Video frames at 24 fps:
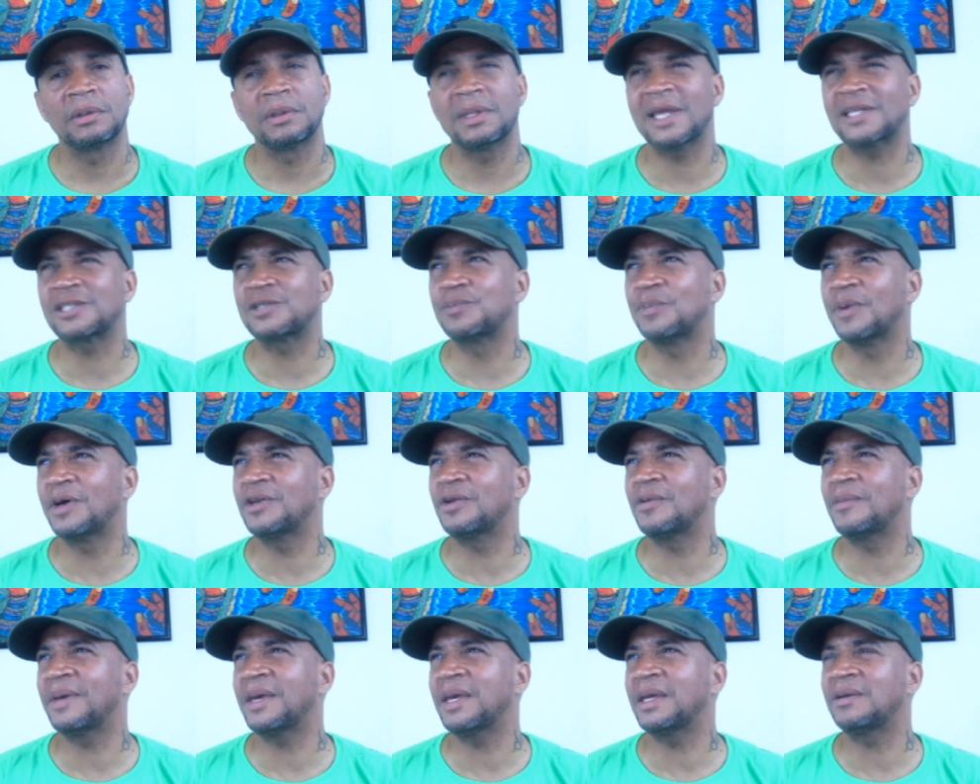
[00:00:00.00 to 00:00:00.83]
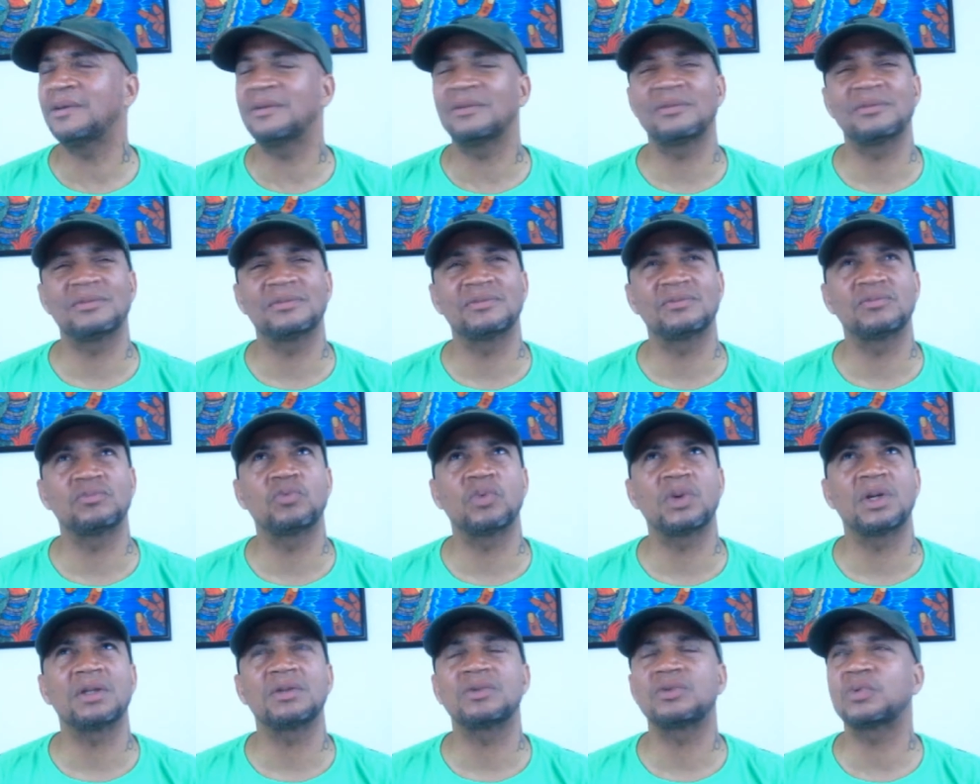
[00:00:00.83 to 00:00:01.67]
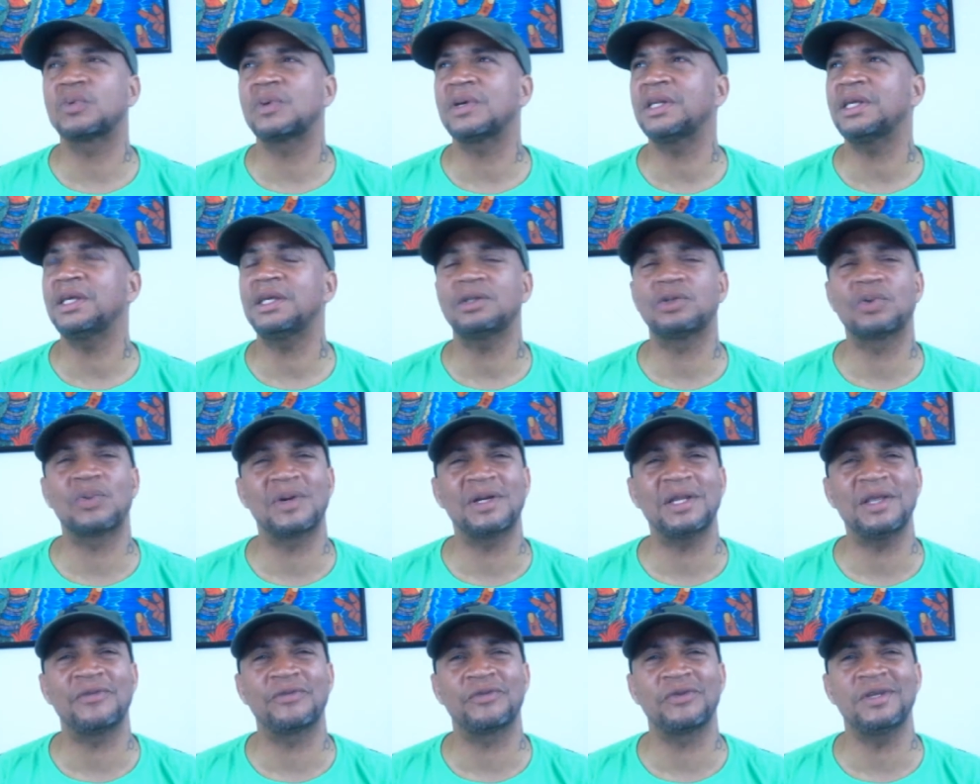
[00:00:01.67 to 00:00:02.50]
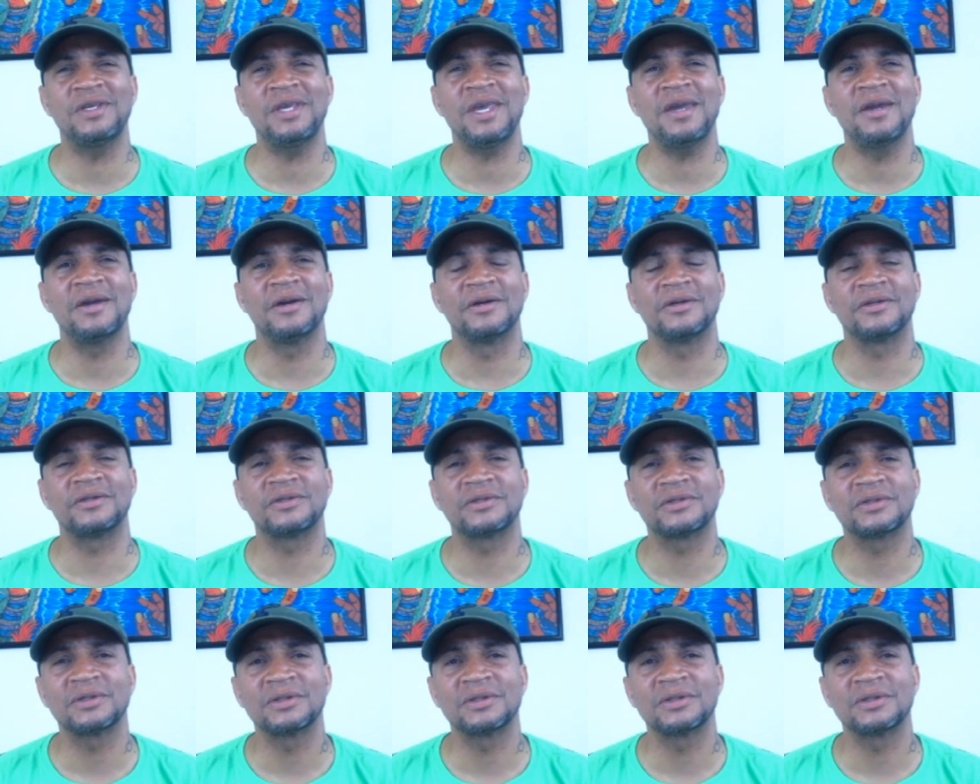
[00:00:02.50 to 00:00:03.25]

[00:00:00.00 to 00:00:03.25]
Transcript: Next month I make, what, 23 years.